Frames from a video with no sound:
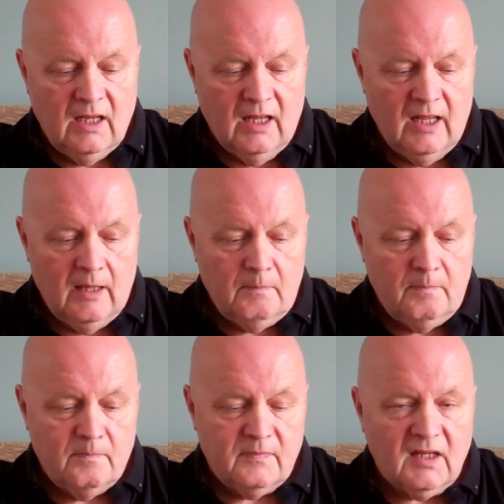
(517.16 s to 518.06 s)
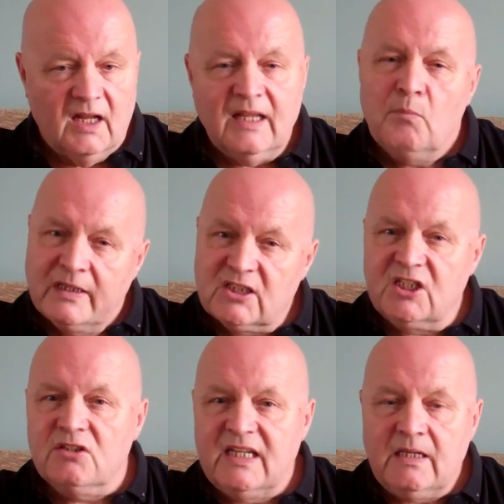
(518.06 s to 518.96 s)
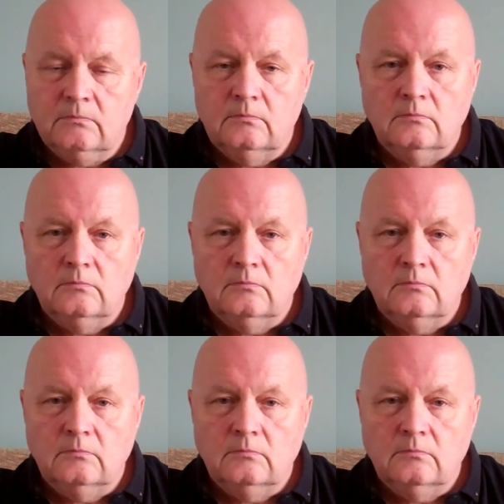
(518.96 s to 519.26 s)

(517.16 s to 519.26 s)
I then went to uni,